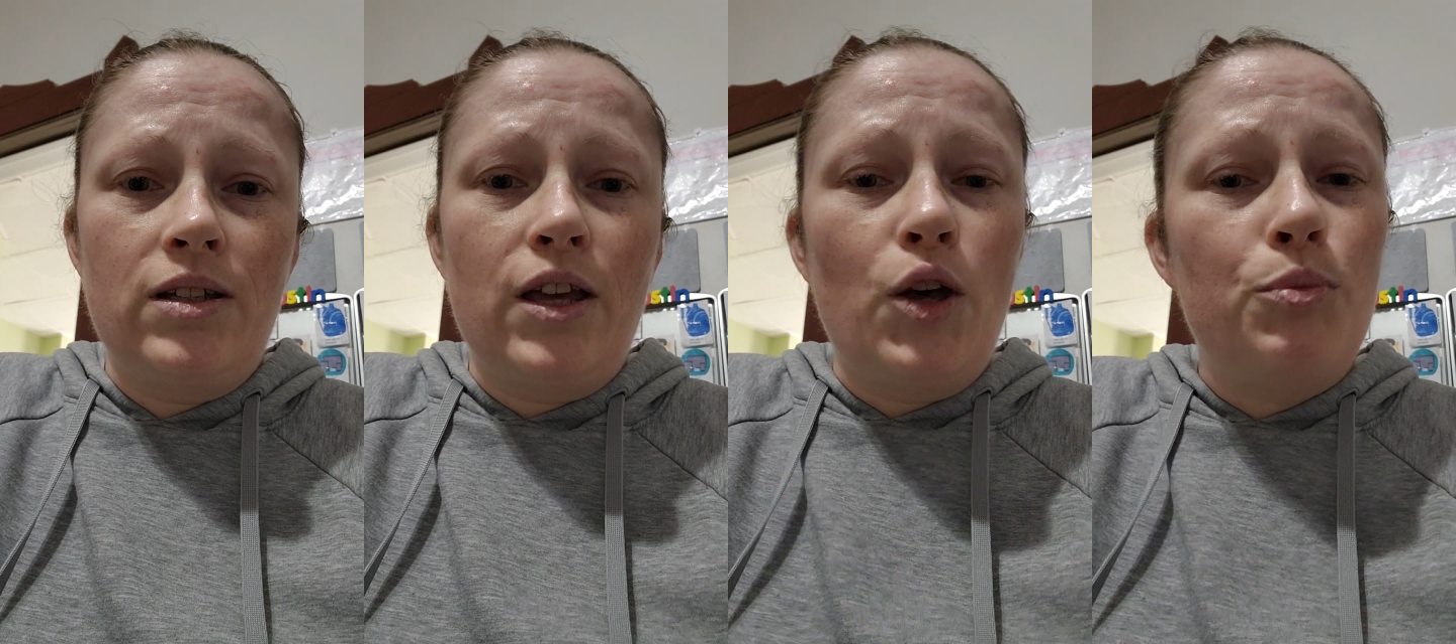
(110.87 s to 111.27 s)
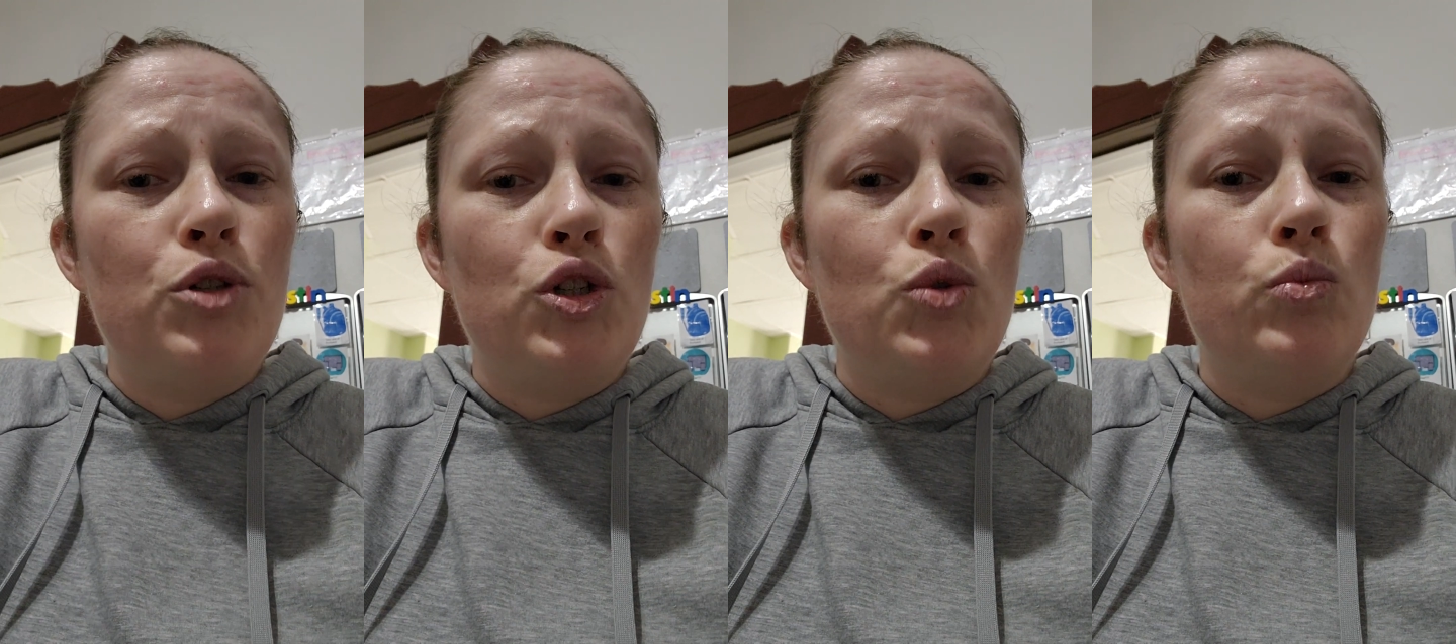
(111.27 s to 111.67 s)

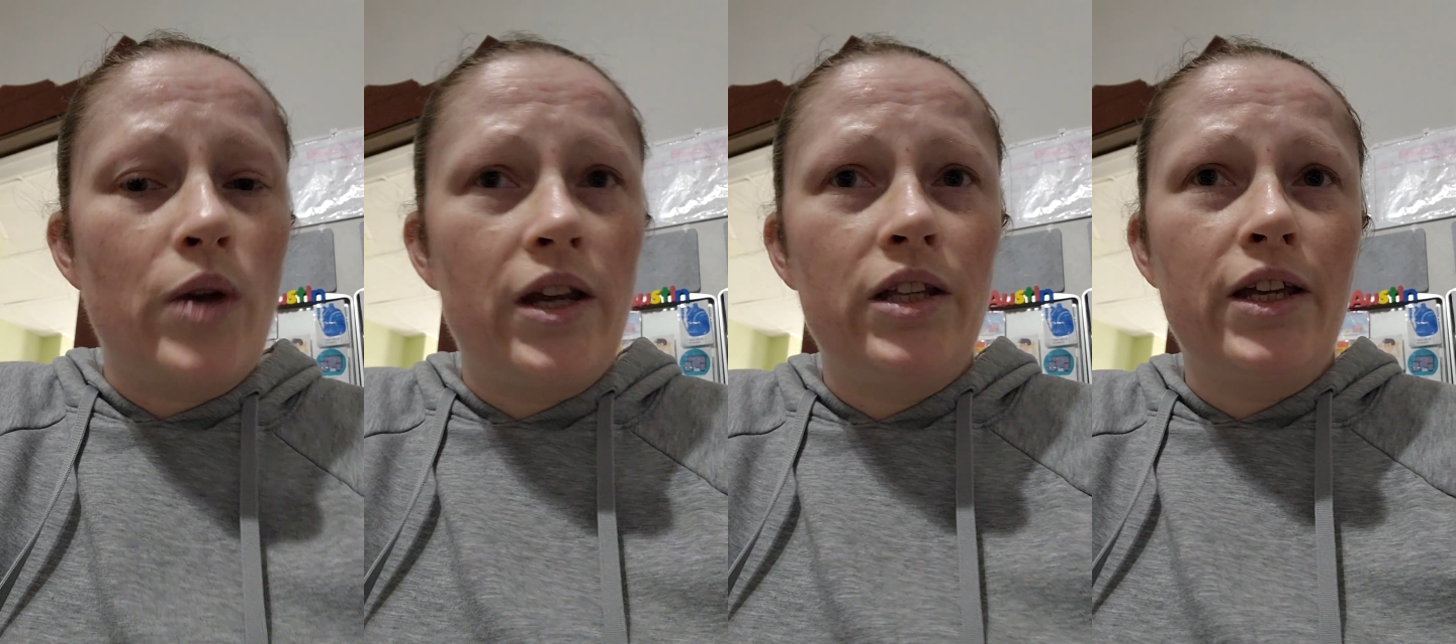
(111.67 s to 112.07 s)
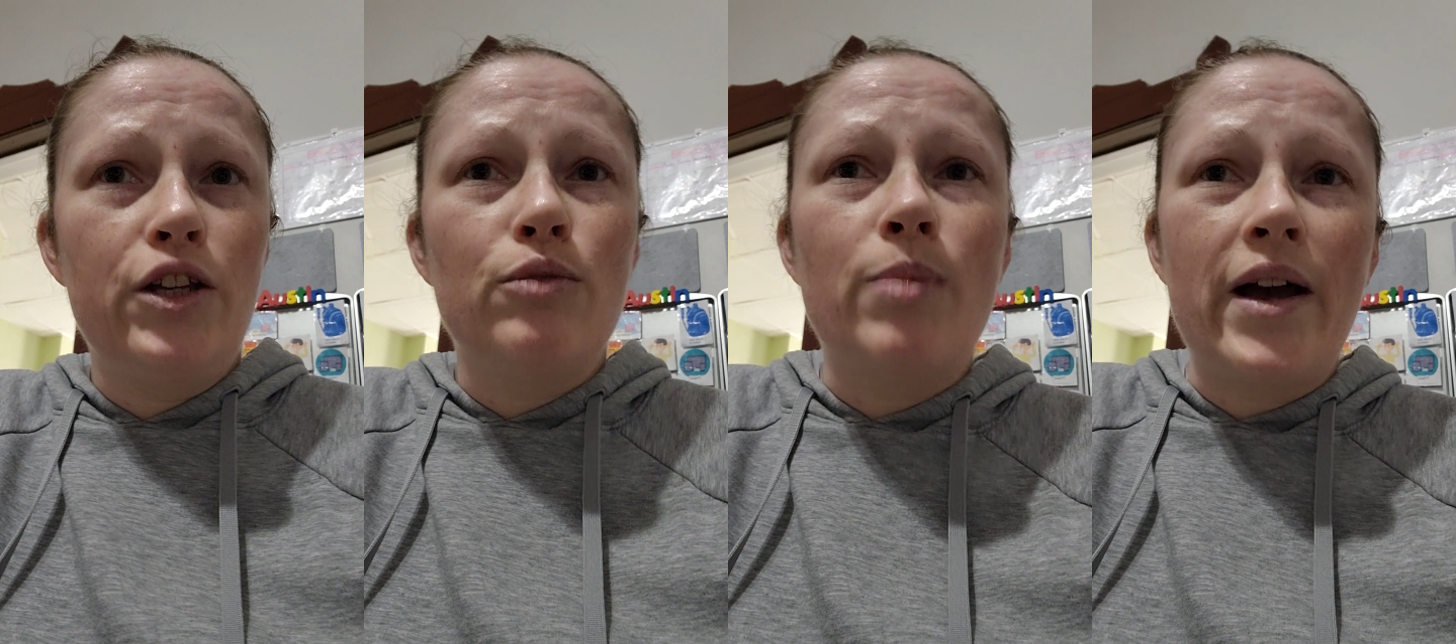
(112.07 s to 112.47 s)
helps you
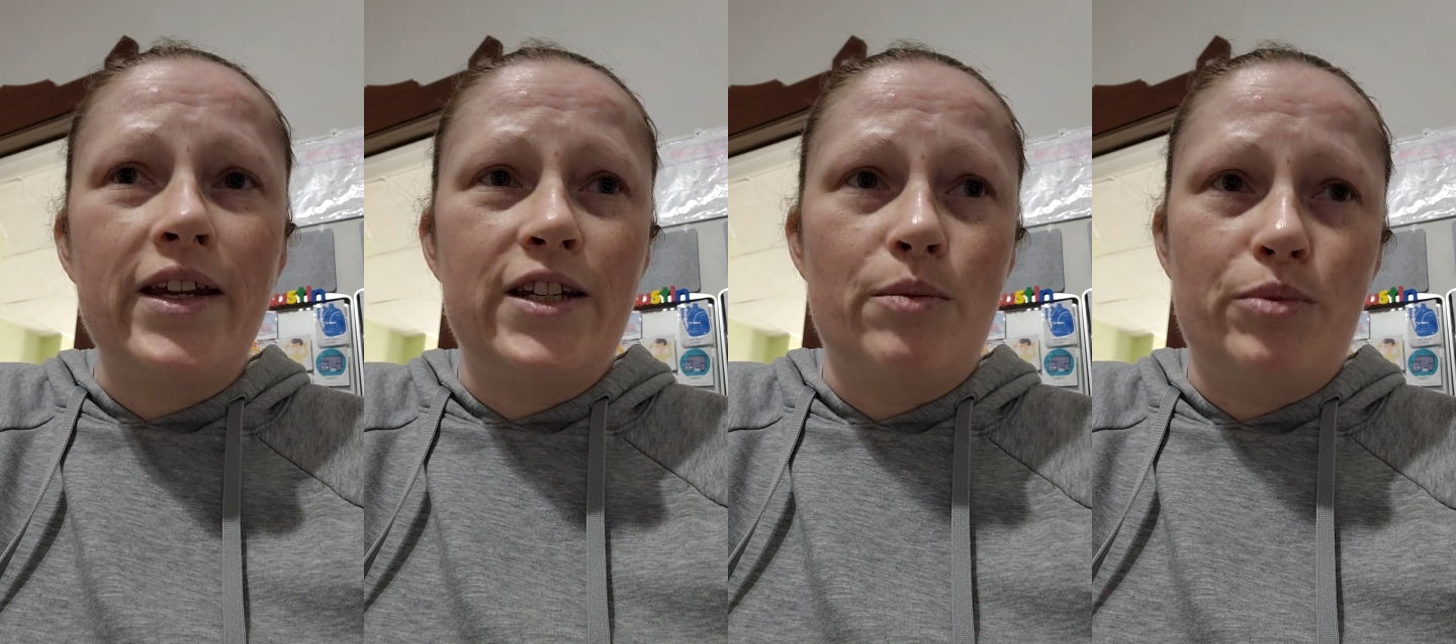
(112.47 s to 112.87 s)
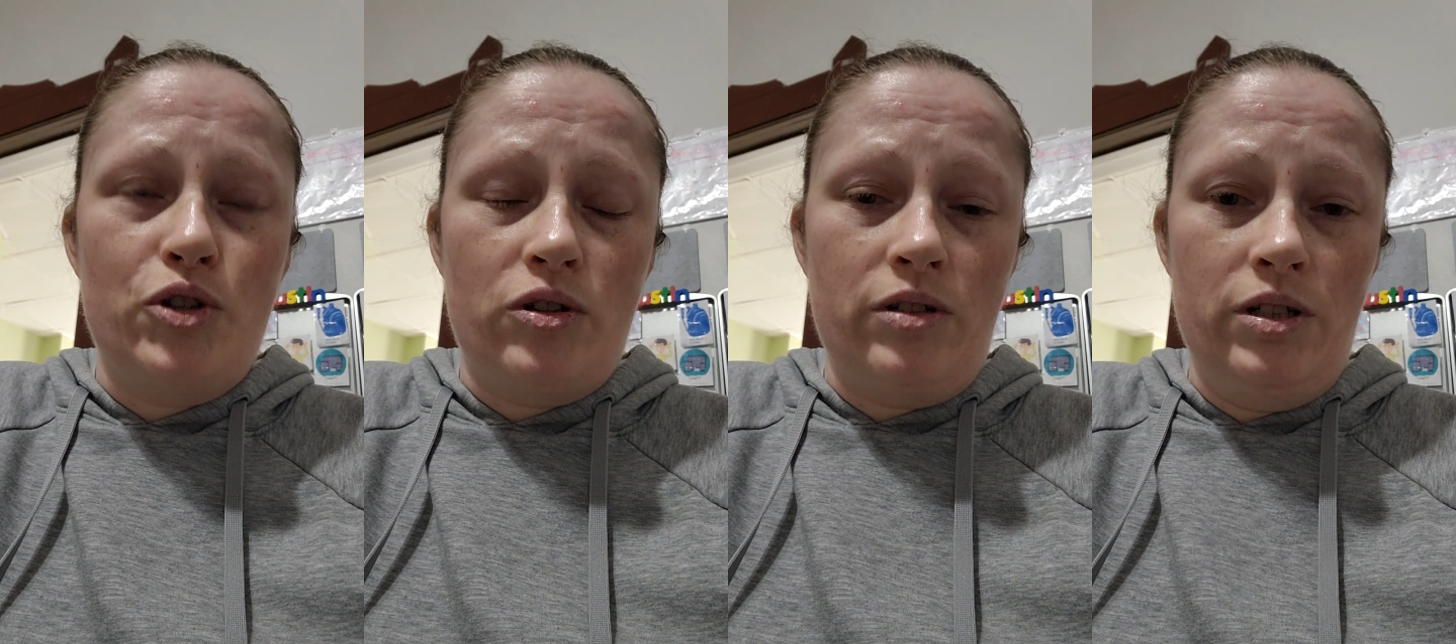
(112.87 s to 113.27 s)
regulate your body
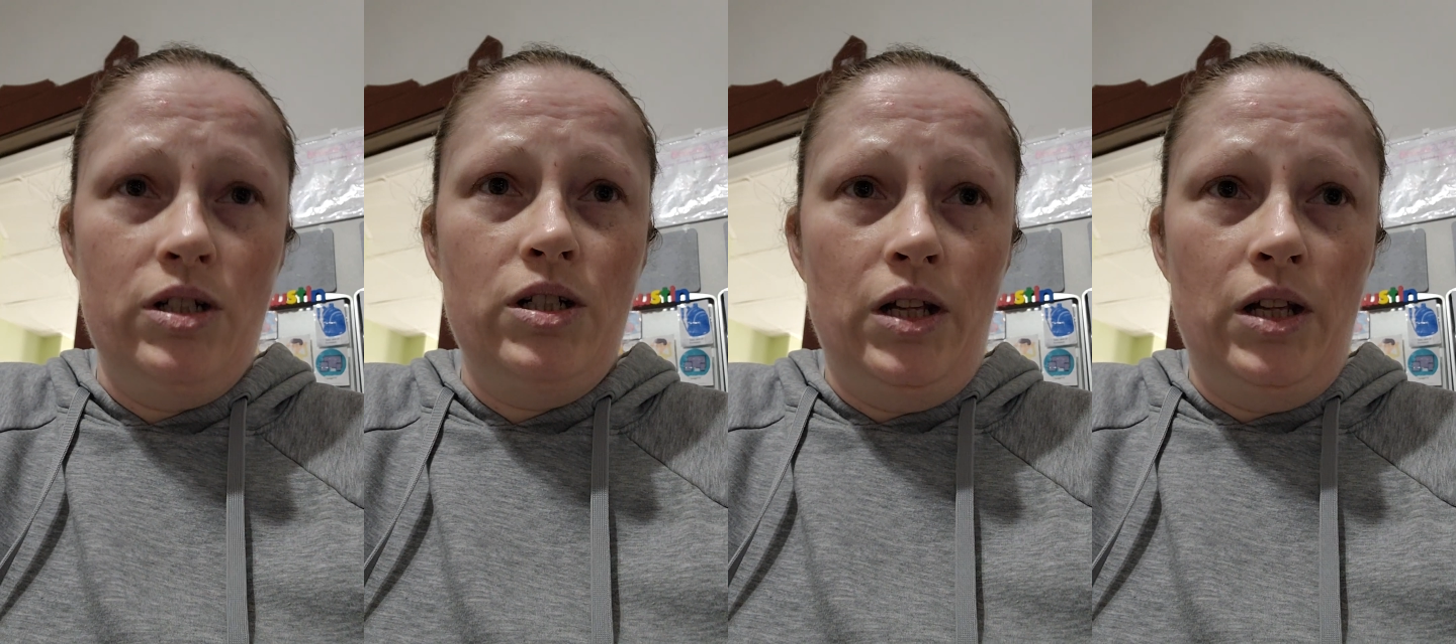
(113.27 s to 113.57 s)
temperature,